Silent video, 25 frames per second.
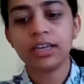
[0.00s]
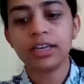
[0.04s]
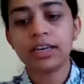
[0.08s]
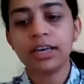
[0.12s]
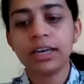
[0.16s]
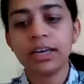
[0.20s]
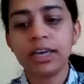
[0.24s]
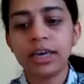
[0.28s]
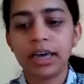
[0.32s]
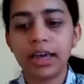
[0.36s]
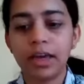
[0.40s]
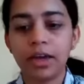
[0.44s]

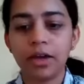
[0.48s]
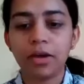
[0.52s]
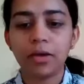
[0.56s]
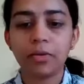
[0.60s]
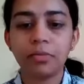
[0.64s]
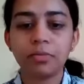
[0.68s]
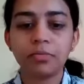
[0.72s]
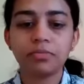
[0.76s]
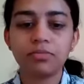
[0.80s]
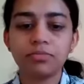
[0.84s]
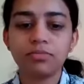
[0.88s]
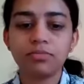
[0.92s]

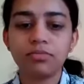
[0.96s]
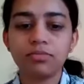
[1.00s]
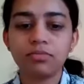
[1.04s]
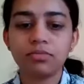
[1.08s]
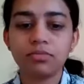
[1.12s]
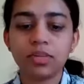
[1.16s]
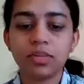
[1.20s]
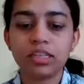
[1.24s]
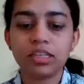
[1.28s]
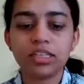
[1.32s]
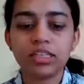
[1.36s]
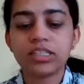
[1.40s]
And
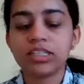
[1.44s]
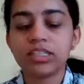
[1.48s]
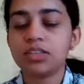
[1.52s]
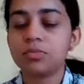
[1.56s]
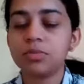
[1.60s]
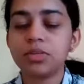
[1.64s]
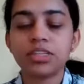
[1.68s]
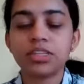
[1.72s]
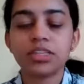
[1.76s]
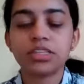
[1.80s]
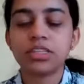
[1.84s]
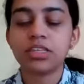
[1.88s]
this can be
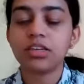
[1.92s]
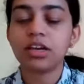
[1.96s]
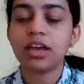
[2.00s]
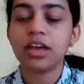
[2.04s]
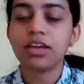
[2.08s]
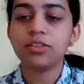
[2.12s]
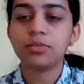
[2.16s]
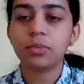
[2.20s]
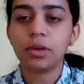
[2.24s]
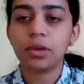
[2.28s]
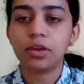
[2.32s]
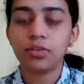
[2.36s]
just a nice
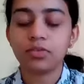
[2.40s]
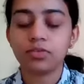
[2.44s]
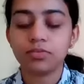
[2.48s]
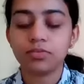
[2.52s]
way of